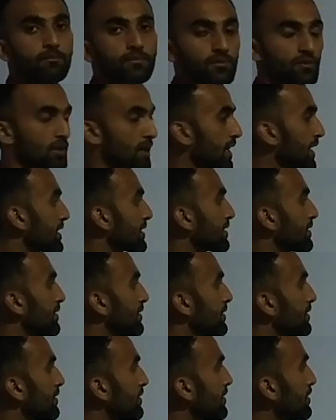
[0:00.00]
Check.
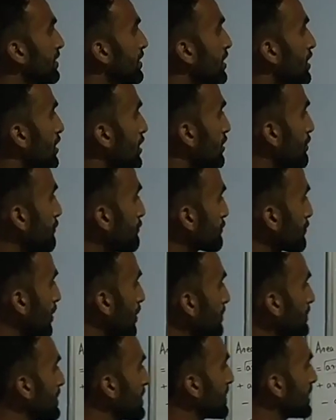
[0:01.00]

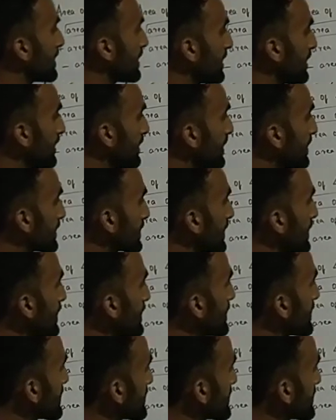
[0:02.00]
From here till here